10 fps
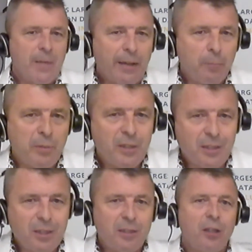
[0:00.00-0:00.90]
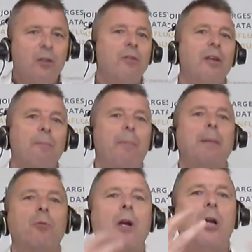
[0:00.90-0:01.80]
other businesses that
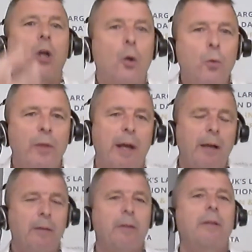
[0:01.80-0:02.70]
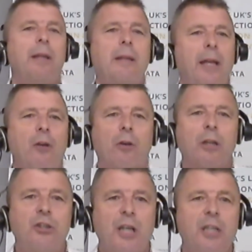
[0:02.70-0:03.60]
people go there, they're not
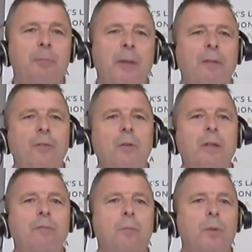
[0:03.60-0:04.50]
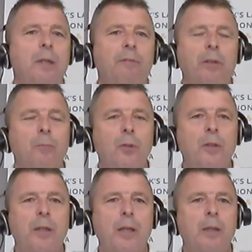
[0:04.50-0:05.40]
going to change. But if you're living and
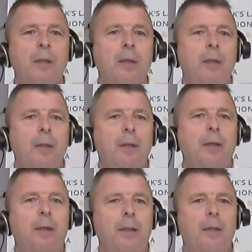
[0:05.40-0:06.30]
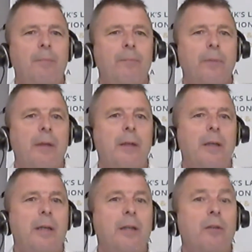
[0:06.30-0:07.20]
working or
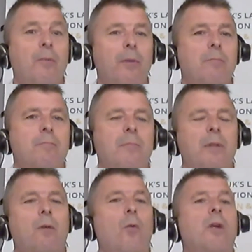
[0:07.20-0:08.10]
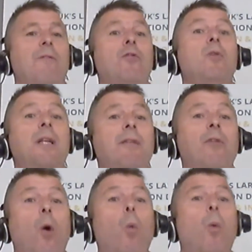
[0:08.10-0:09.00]
if you live
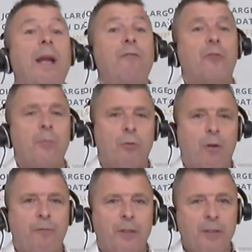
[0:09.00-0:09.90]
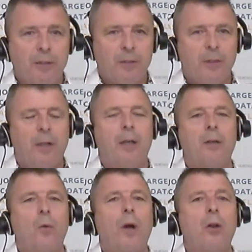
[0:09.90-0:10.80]
away from your office
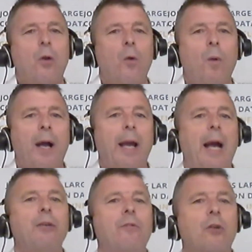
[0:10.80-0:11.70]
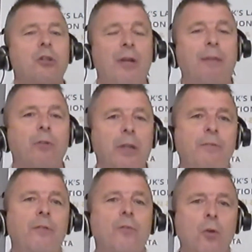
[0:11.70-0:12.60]
quite a long way and you've got to travel, and if
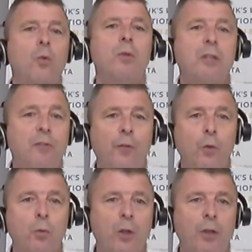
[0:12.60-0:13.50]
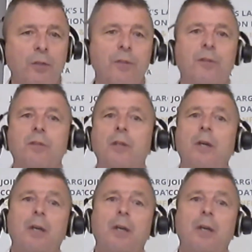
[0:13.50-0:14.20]
you've got all these fuel costs,